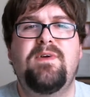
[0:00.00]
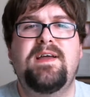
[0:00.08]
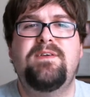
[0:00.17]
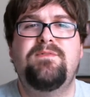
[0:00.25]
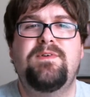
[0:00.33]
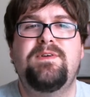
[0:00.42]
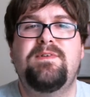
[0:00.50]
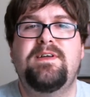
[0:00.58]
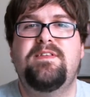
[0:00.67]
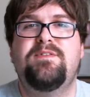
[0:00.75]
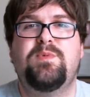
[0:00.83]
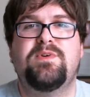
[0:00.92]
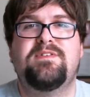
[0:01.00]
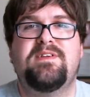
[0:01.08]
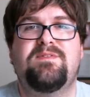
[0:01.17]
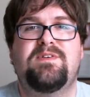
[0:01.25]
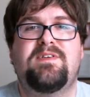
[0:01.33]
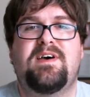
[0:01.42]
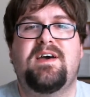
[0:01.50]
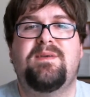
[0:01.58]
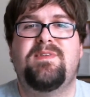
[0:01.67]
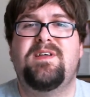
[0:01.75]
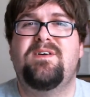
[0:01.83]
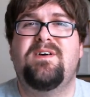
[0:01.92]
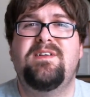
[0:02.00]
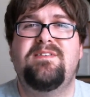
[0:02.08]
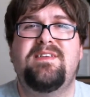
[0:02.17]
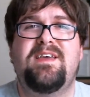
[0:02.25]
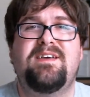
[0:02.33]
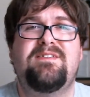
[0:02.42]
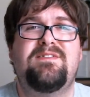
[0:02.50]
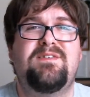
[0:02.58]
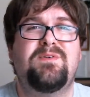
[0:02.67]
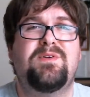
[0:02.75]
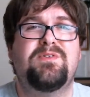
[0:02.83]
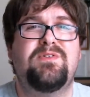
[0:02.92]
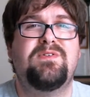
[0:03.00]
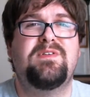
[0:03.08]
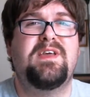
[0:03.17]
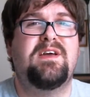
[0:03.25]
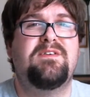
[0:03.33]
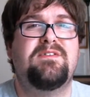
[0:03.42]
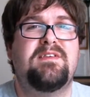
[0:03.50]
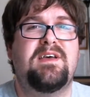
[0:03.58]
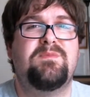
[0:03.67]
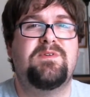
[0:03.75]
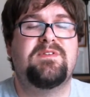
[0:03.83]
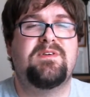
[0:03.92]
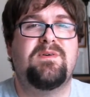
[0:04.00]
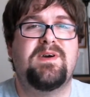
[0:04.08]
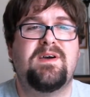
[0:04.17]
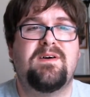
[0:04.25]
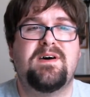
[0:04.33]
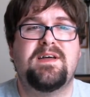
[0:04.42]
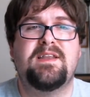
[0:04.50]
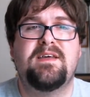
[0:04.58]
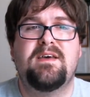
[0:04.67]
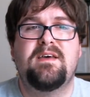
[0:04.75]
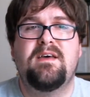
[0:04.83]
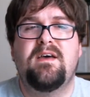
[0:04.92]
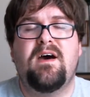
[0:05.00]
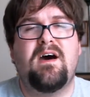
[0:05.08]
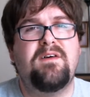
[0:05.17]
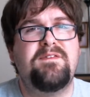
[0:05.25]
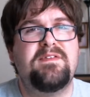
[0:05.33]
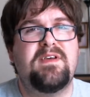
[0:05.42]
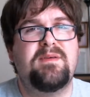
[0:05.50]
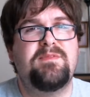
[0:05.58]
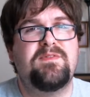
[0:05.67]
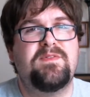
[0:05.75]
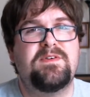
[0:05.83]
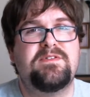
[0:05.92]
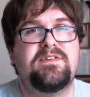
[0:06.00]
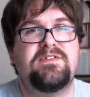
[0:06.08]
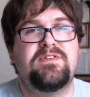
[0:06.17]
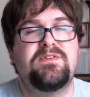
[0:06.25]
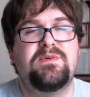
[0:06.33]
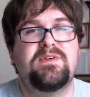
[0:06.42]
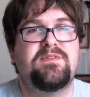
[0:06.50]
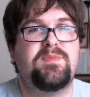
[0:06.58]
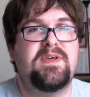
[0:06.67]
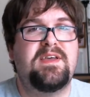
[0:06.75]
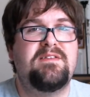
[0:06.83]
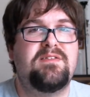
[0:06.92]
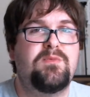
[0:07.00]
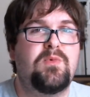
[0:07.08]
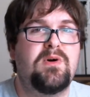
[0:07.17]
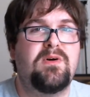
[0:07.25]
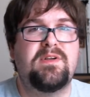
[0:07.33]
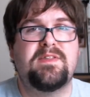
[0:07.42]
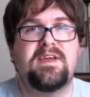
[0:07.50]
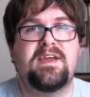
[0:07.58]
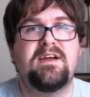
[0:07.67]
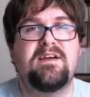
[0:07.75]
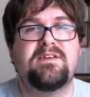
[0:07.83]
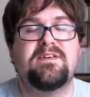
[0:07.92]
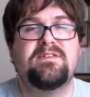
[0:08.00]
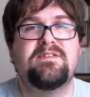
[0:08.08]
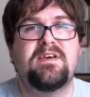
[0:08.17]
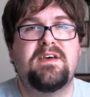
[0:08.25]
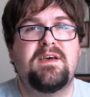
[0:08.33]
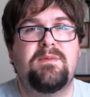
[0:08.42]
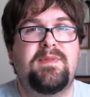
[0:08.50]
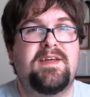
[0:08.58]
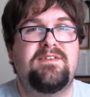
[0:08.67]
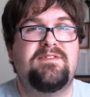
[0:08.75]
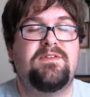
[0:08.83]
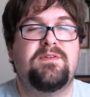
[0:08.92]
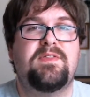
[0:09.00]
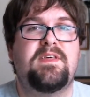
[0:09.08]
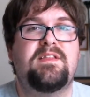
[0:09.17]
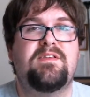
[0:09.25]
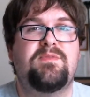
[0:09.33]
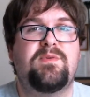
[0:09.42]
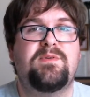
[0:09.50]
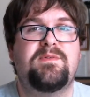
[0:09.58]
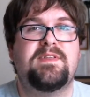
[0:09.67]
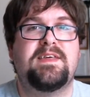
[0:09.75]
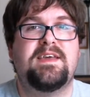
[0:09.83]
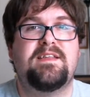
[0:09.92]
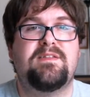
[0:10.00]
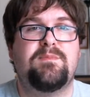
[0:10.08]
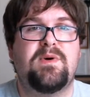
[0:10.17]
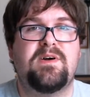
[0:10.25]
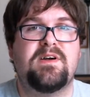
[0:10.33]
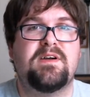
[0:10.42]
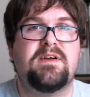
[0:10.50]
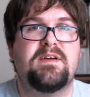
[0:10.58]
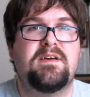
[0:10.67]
read and reread this book several times, and honestly, I still don't truly understand what's going on. Oftentimes the first issue explains the world and the characters, but I just don't think this one really hit the mark.